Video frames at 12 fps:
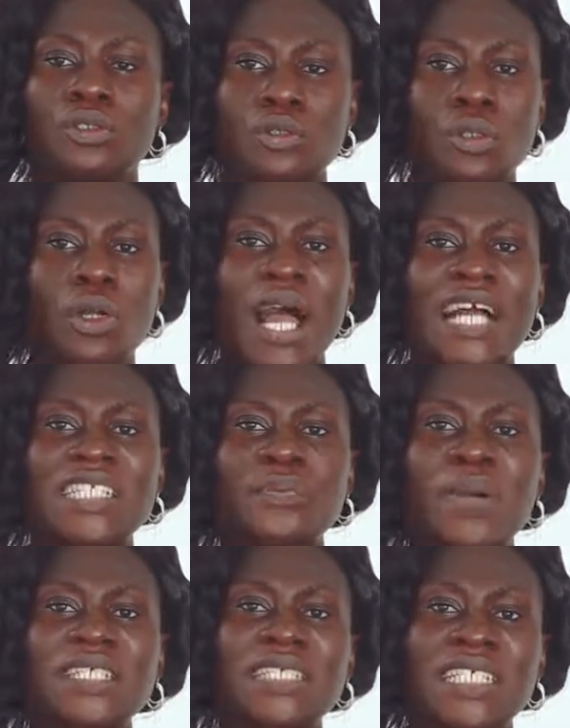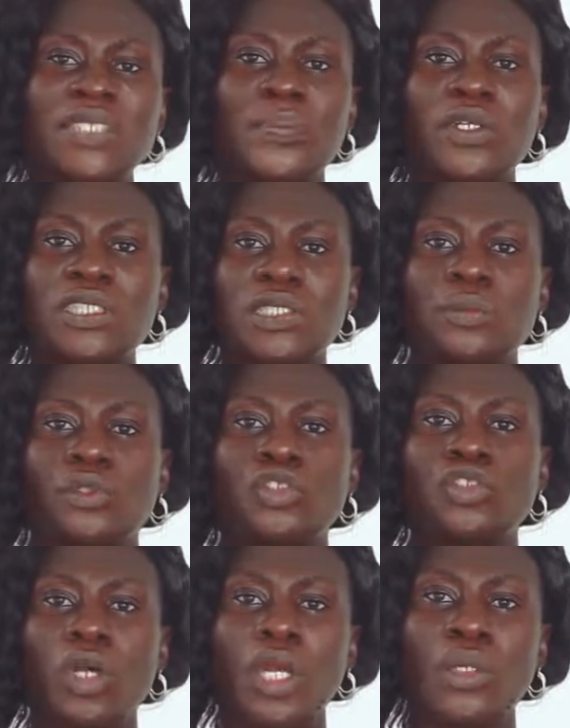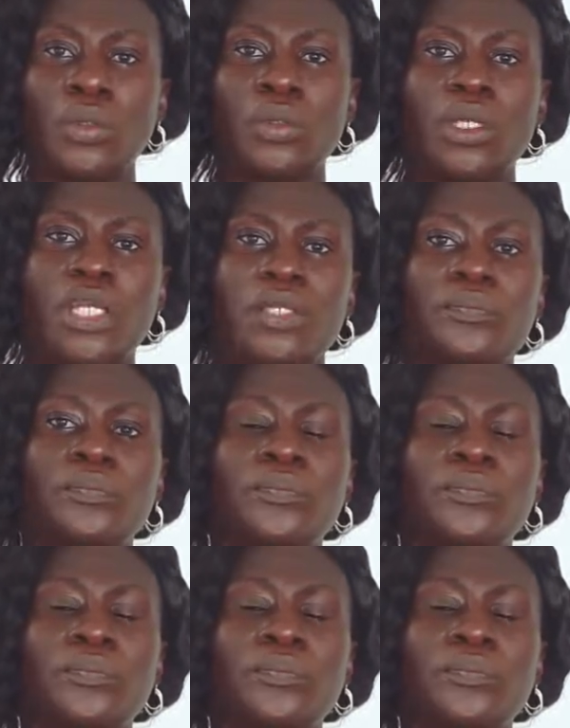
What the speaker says: So as much as possible during cooking